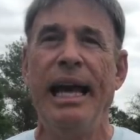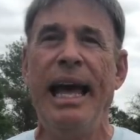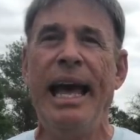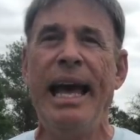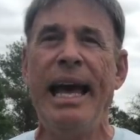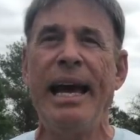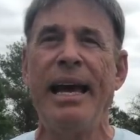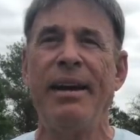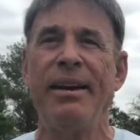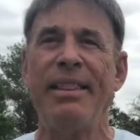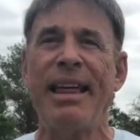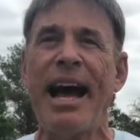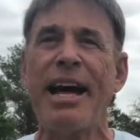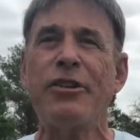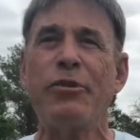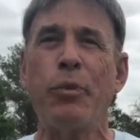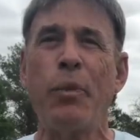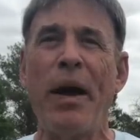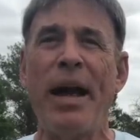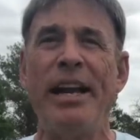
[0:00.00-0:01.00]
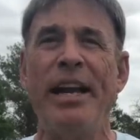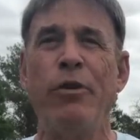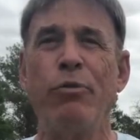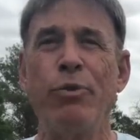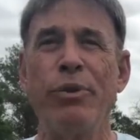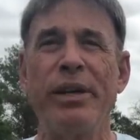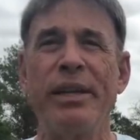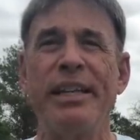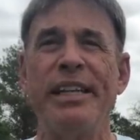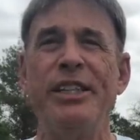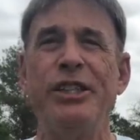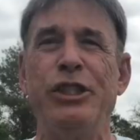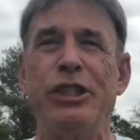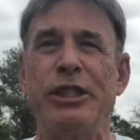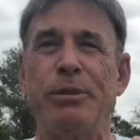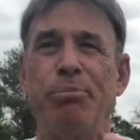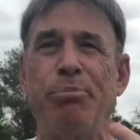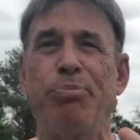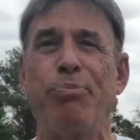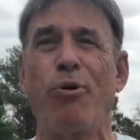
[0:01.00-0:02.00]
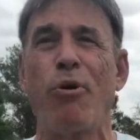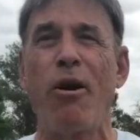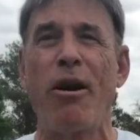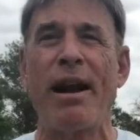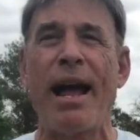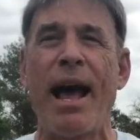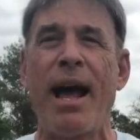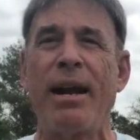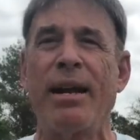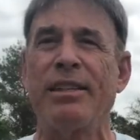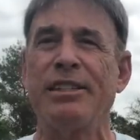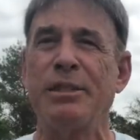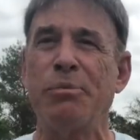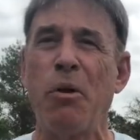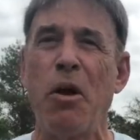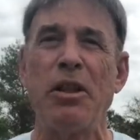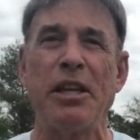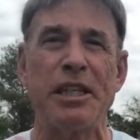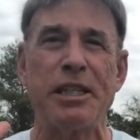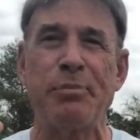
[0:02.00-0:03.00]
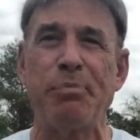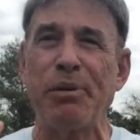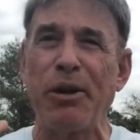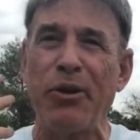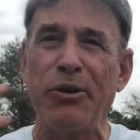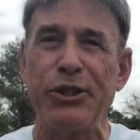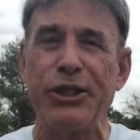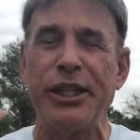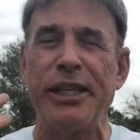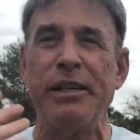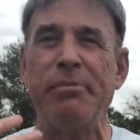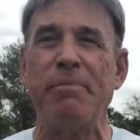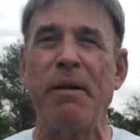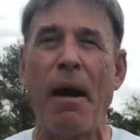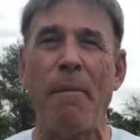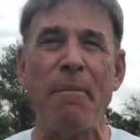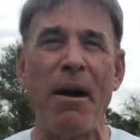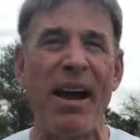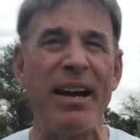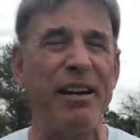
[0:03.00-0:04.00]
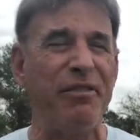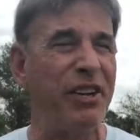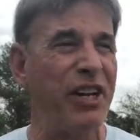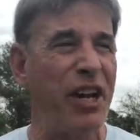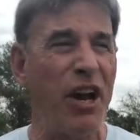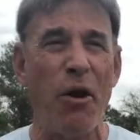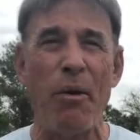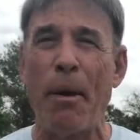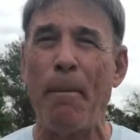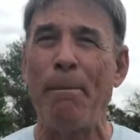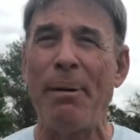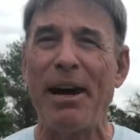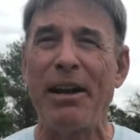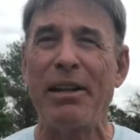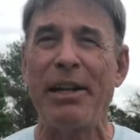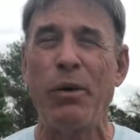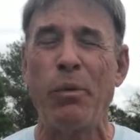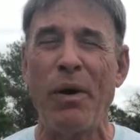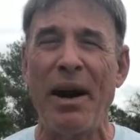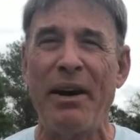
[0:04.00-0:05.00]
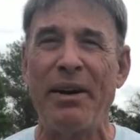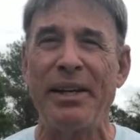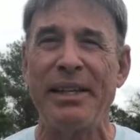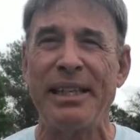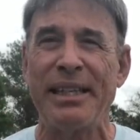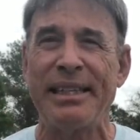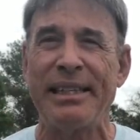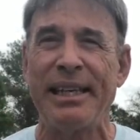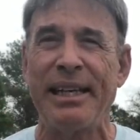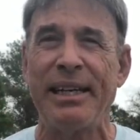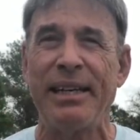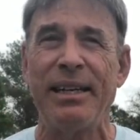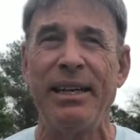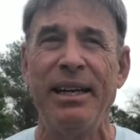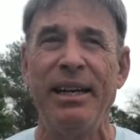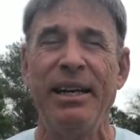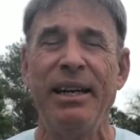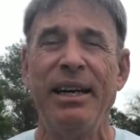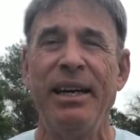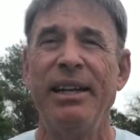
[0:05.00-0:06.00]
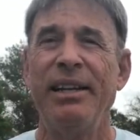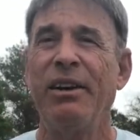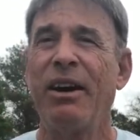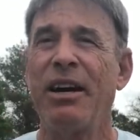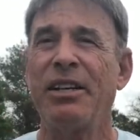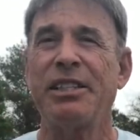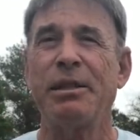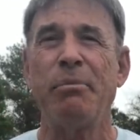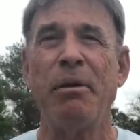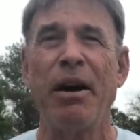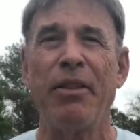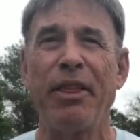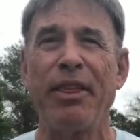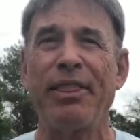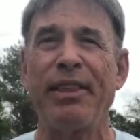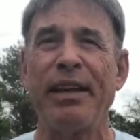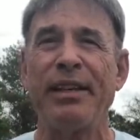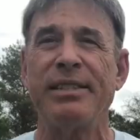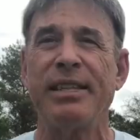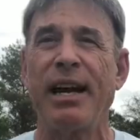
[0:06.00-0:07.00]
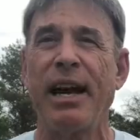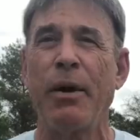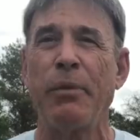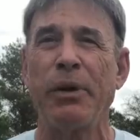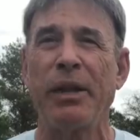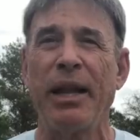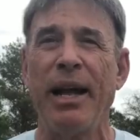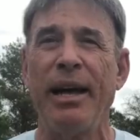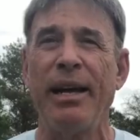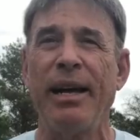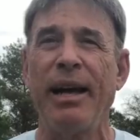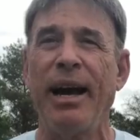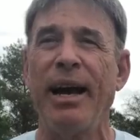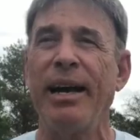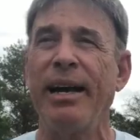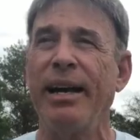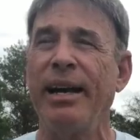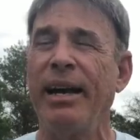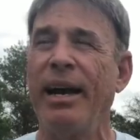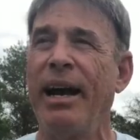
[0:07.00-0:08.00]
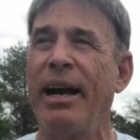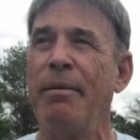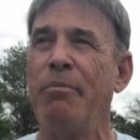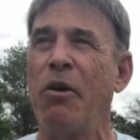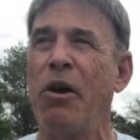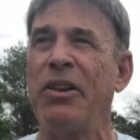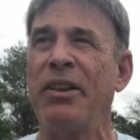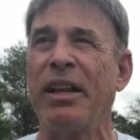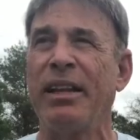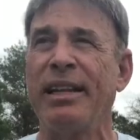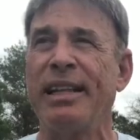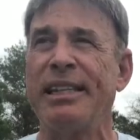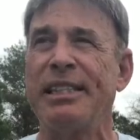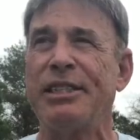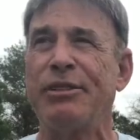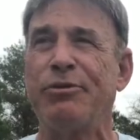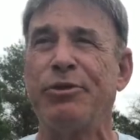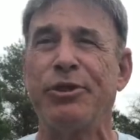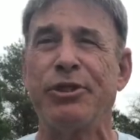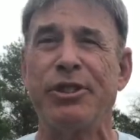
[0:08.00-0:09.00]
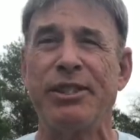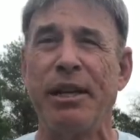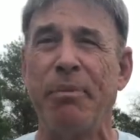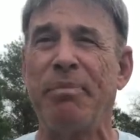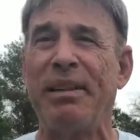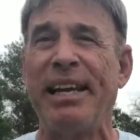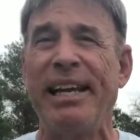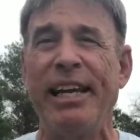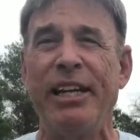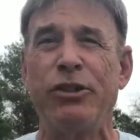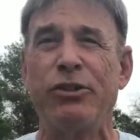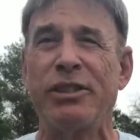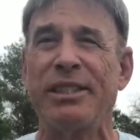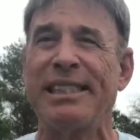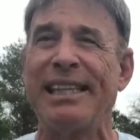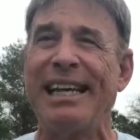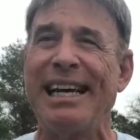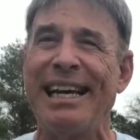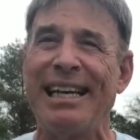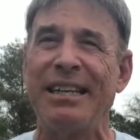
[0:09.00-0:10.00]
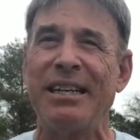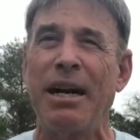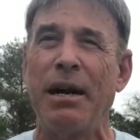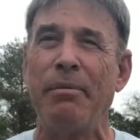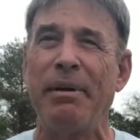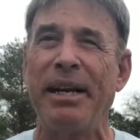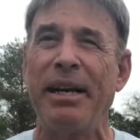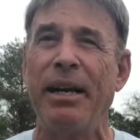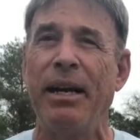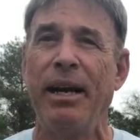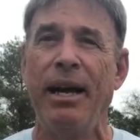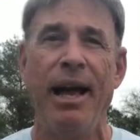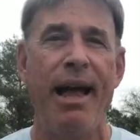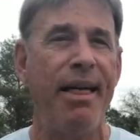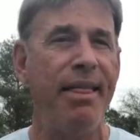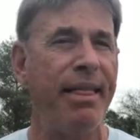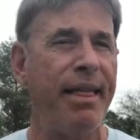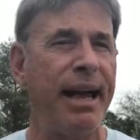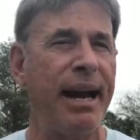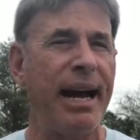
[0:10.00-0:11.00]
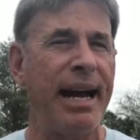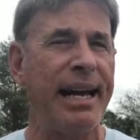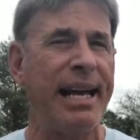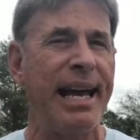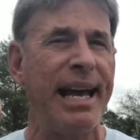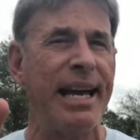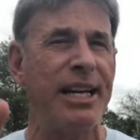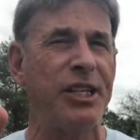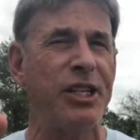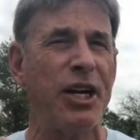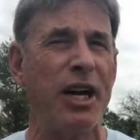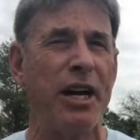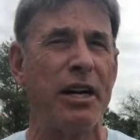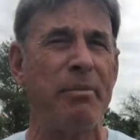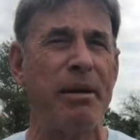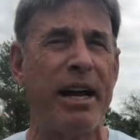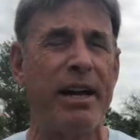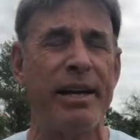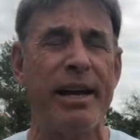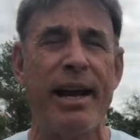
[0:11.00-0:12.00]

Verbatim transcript: And that's when it really just brought out a small explosion in my mind of, you know, I'm barely wearing the thing. There are some other things that I would like. I'm on the list for something interesting incoming that I can't talk about